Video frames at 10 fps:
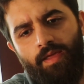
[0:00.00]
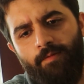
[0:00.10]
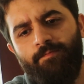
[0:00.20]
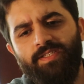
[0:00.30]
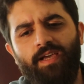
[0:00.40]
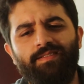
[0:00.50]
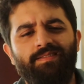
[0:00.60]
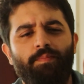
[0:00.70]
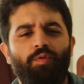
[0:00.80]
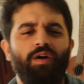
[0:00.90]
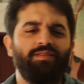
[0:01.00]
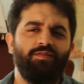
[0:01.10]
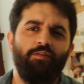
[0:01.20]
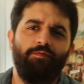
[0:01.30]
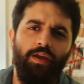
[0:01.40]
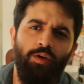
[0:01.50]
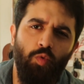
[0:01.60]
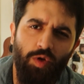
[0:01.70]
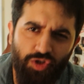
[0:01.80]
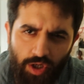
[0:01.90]
He emphasizes the process of
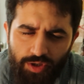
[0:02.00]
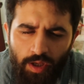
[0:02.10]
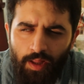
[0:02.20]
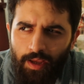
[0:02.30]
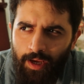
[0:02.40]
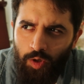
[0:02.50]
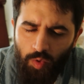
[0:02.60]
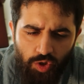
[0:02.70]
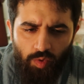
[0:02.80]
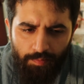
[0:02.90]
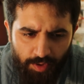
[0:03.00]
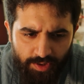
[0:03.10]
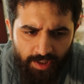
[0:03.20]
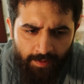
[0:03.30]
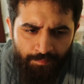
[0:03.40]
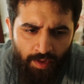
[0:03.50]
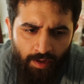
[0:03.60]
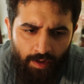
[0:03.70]
individual person,